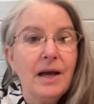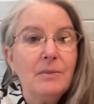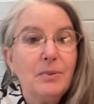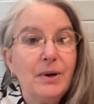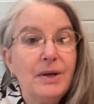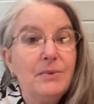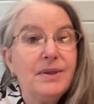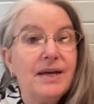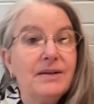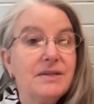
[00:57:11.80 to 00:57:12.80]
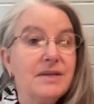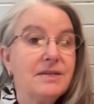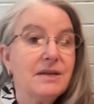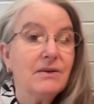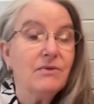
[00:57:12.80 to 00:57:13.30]
And pray without
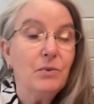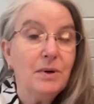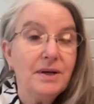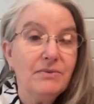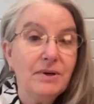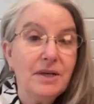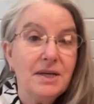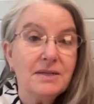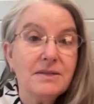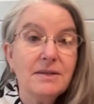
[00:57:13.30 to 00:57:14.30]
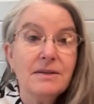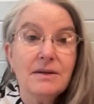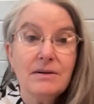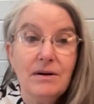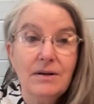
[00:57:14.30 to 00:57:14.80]
ceasing for whatever it is
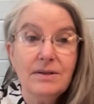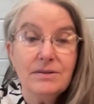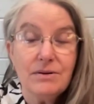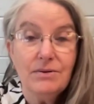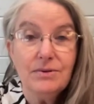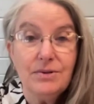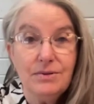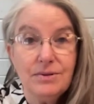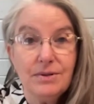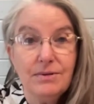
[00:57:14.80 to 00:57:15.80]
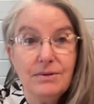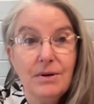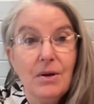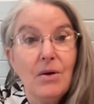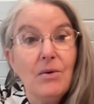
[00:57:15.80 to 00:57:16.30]
that God has called you to,
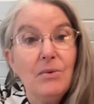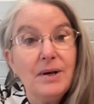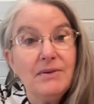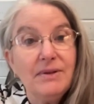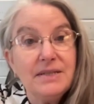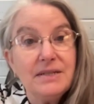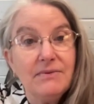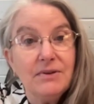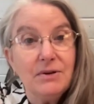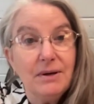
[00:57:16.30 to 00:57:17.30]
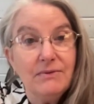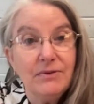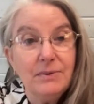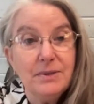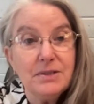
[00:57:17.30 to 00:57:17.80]
whatever he's given you
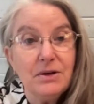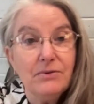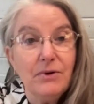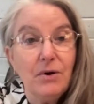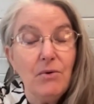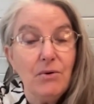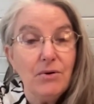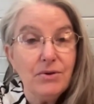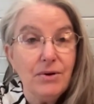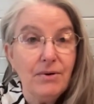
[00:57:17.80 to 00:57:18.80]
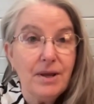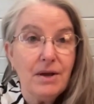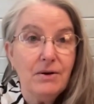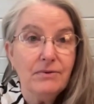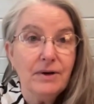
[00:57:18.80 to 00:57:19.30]
influence over or authority
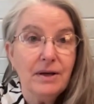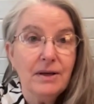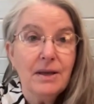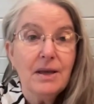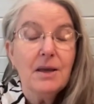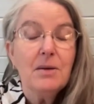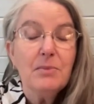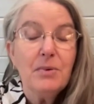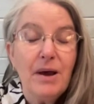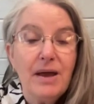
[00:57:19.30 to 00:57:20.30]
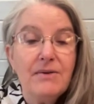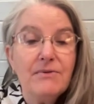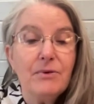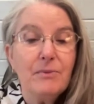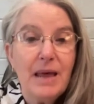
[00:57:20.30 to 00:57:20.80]
over. Pray
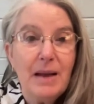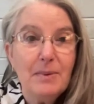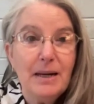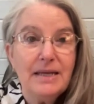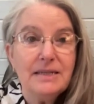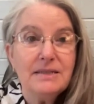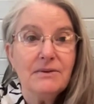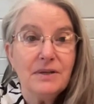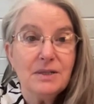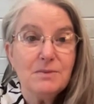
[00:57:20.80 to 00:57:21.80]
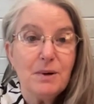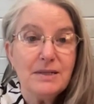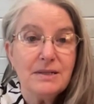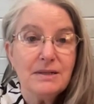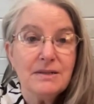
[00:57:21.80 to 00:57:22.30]
from that place of his
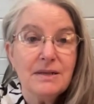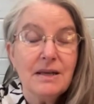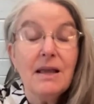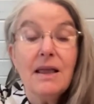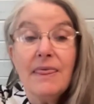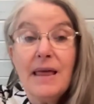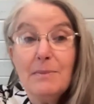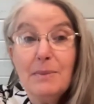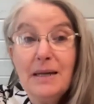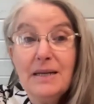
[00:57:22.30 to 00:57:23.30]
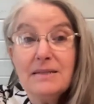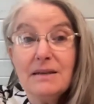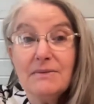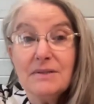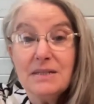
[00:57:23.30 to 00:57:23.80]
presence, that place
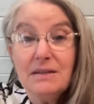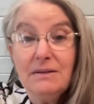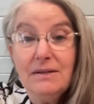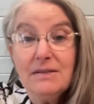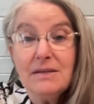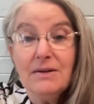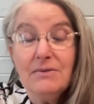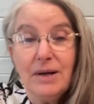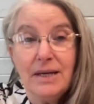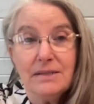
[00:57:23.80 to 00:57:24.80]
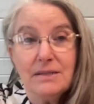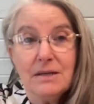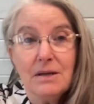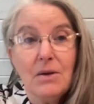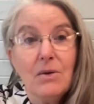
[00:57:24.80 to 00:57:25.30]
of stillness and rest,
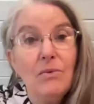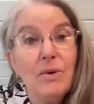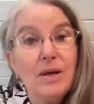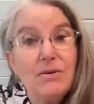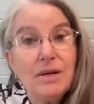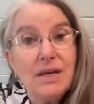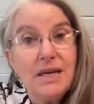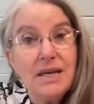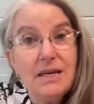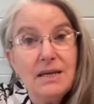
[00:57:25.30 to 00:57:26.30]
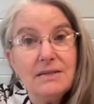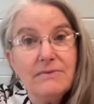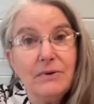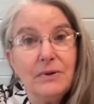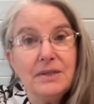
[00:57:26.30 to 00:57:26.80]
where you can hear his
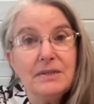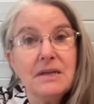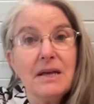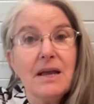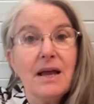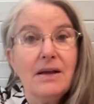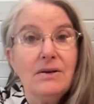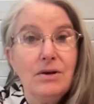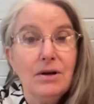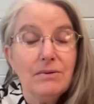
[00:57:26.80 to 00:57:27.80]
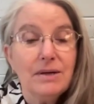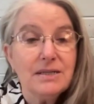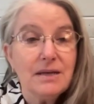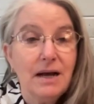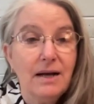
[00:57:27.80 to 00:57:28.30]
voice and know
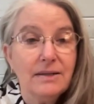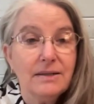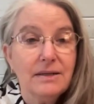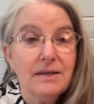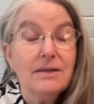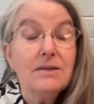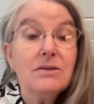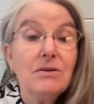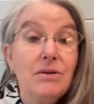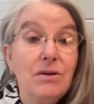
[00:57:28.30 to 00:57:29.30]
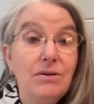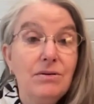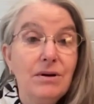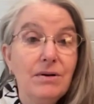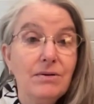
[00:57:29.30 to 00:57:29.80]
his heart, so that you
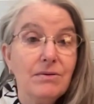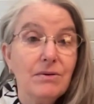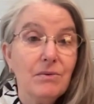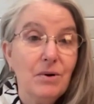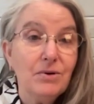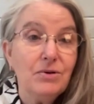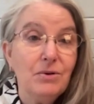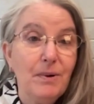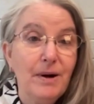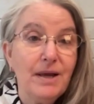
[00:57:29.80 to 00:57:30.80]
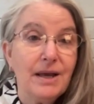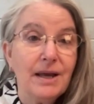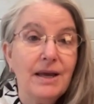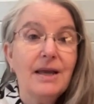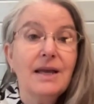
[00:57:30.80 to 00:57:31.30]
know that what you're
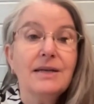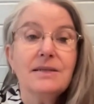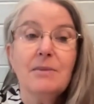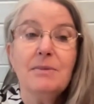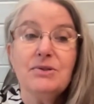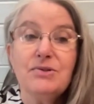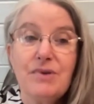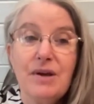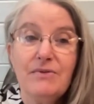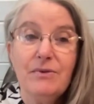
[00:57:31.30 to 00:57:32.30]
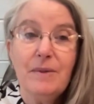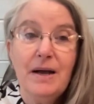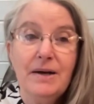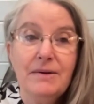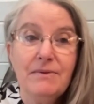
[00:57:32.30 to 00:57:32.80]
praying is coming straight from the
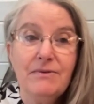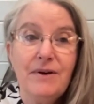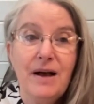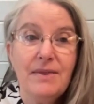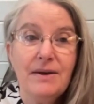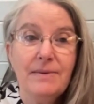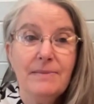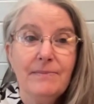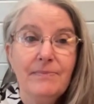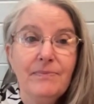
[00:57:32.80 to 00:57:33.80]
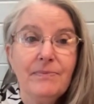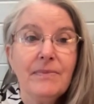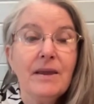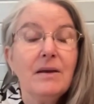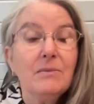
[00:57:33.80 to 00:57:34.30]
heart of the Father.
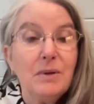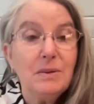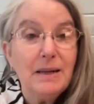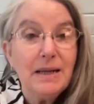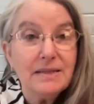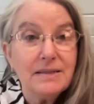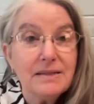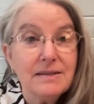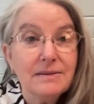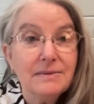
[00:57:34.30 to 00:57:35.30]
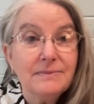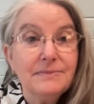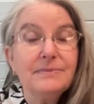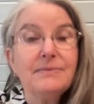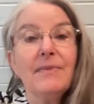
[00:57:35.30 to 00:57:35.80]
And be blessed
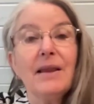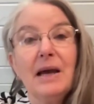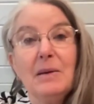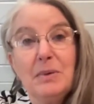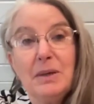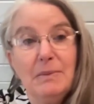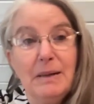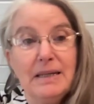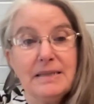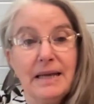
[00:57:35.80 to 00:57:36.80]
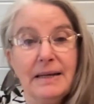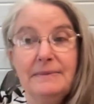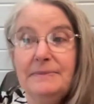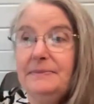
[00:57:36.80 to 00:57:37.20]
and be a blessing.